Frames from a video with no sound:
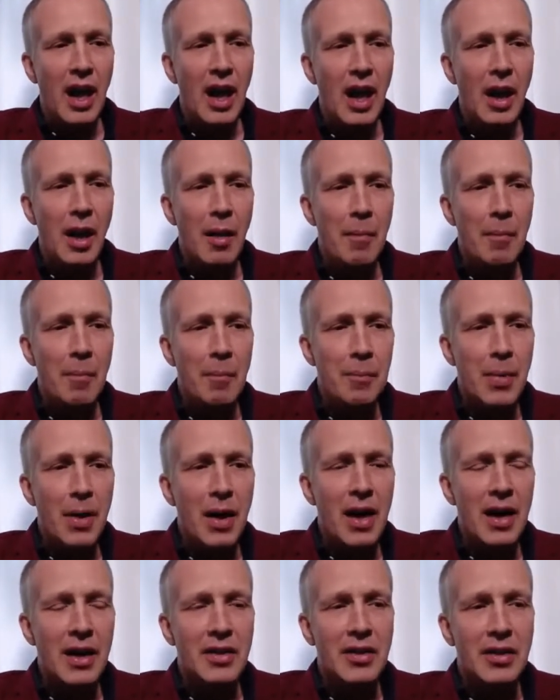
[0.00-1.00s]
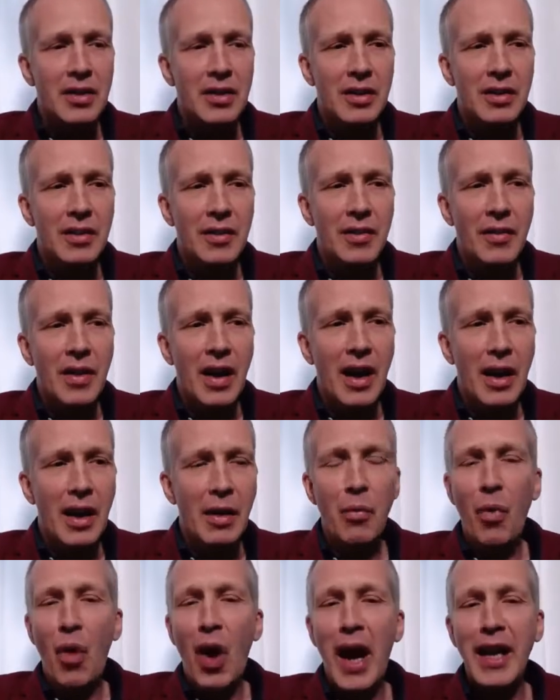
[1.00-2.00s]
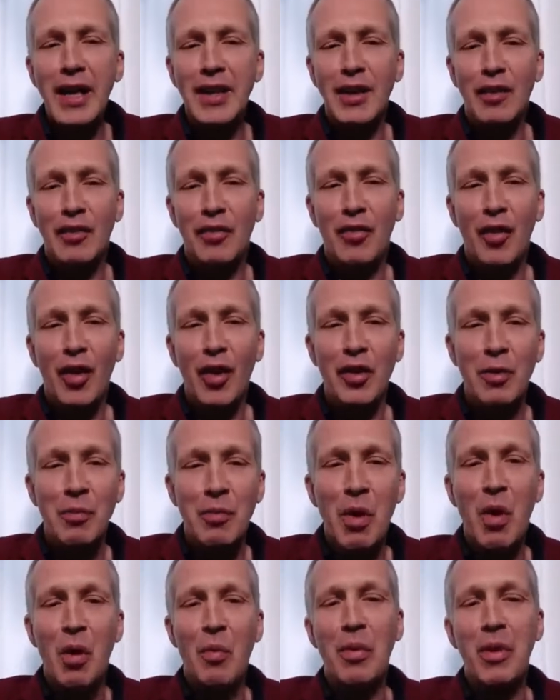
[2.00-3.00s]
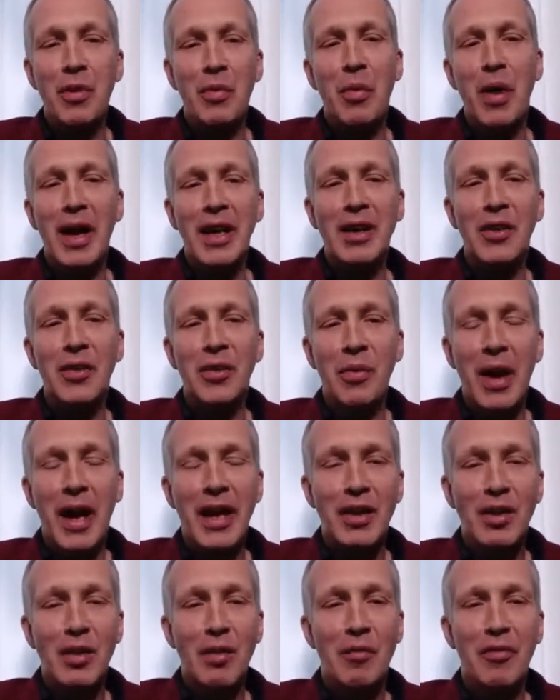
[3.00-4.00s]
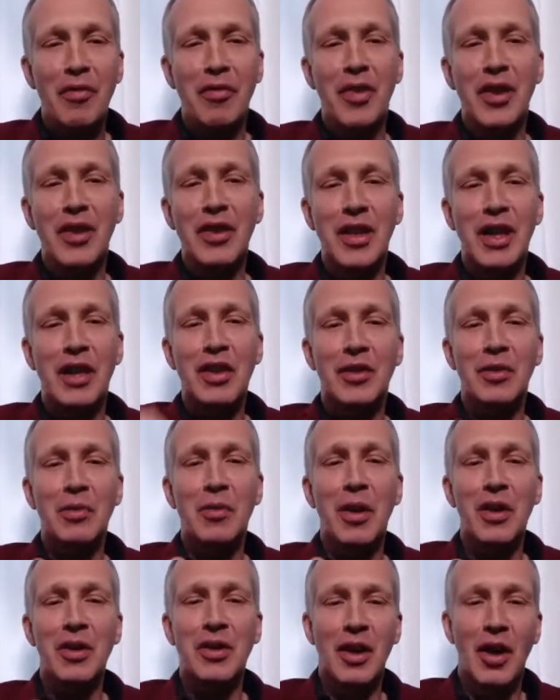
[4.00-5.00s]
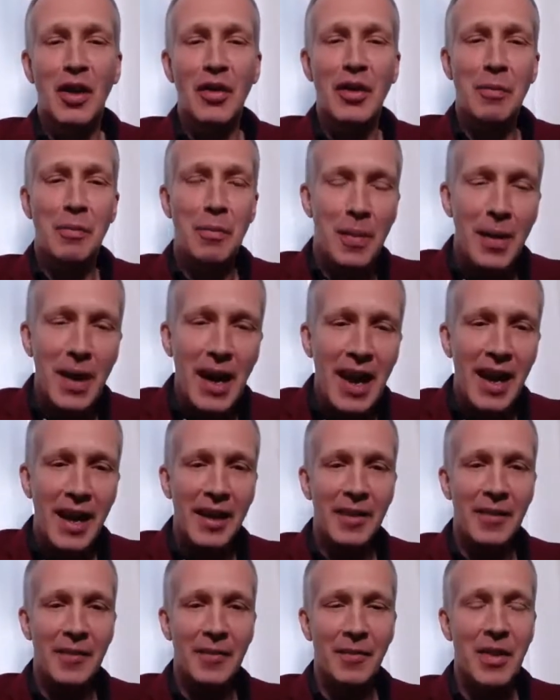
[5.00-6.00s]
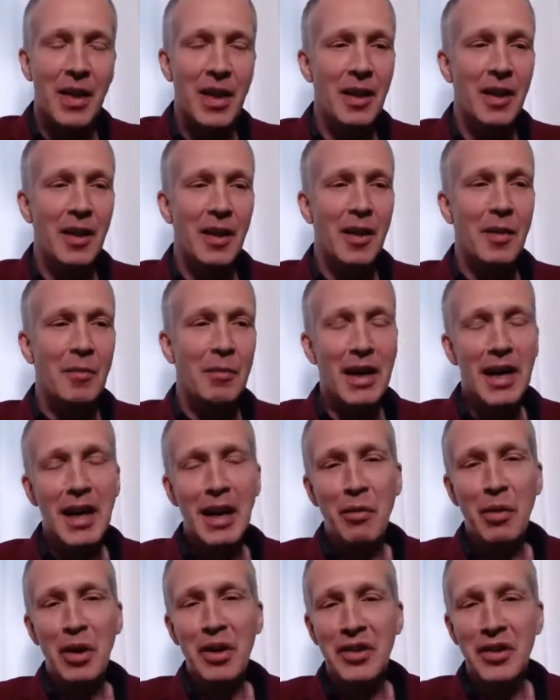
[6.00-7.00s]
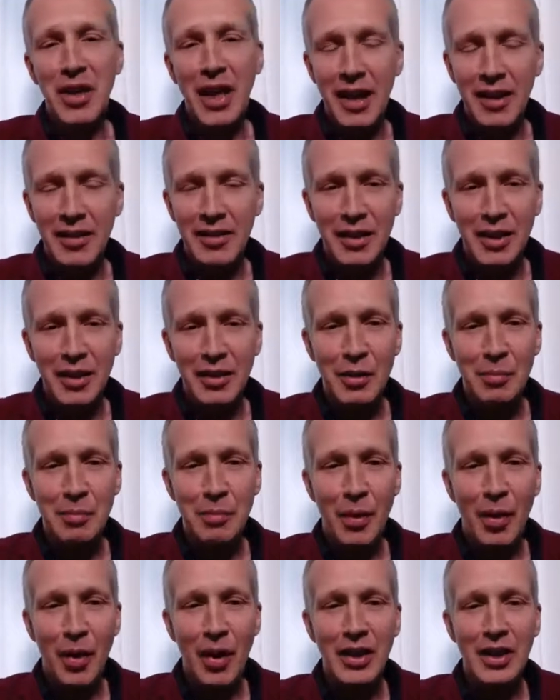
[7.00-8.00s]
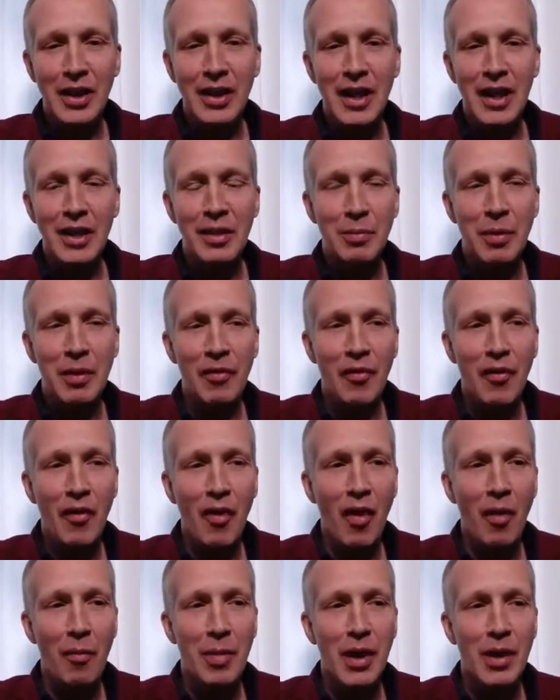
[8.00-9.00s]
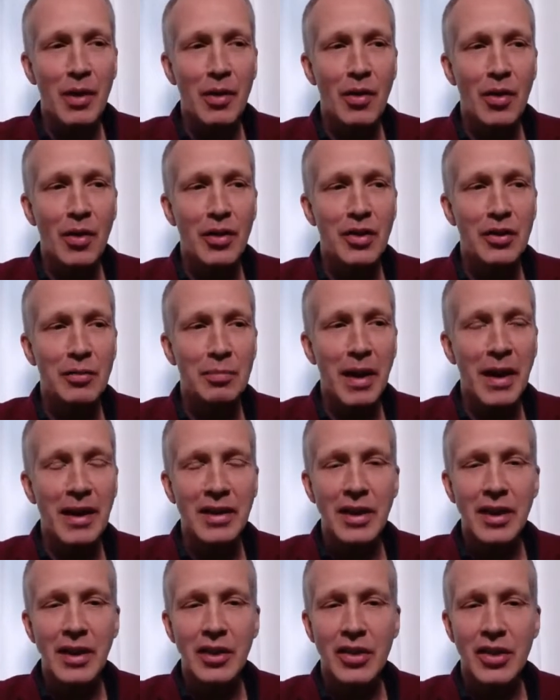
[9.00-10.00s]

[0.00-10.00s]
But I waited for the moment when quantum physics was on the plan. But I was as disappointed as before, because my